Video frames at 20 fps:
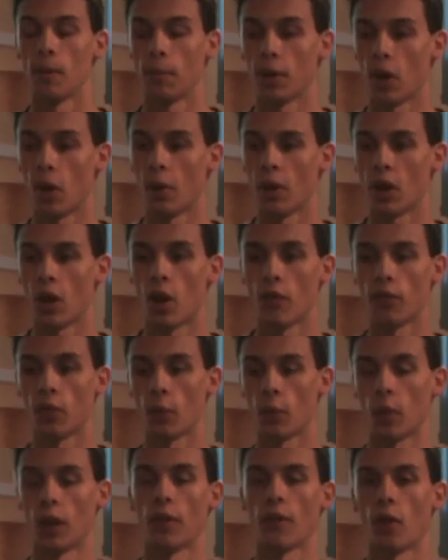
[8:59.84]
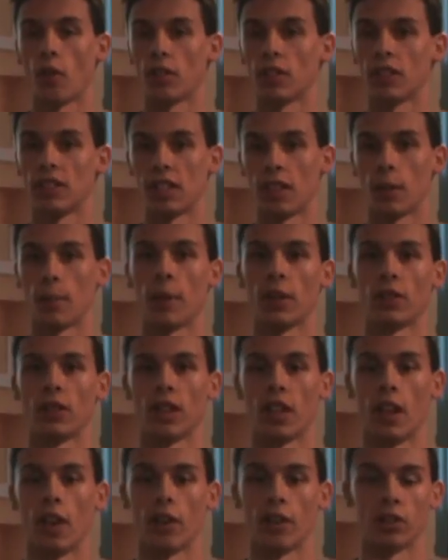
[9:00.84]
But going off of what I've already said about the
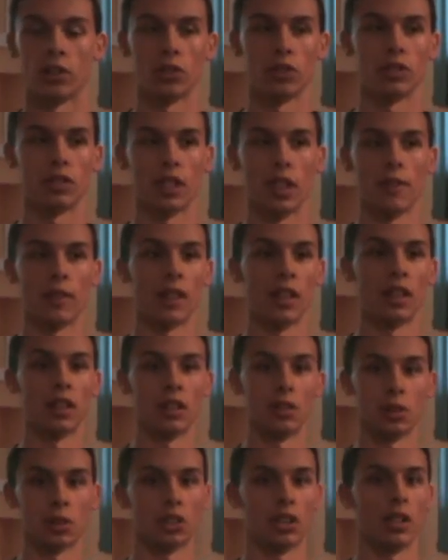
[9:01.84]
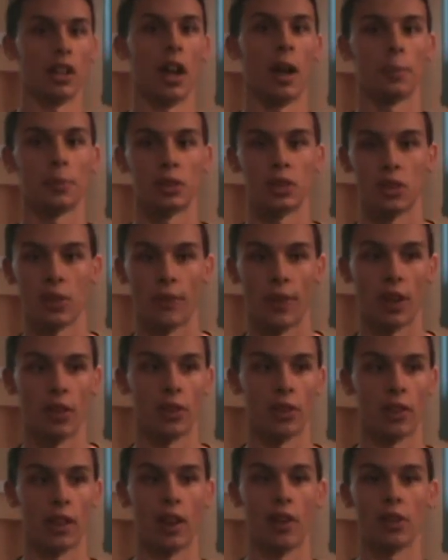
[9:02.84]
characters, giving a little synopsis of how
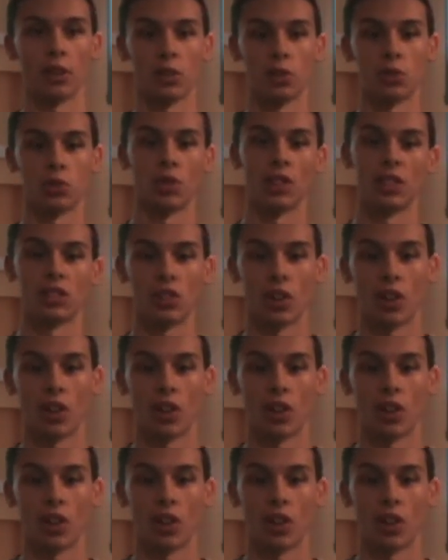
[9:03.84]
their character traits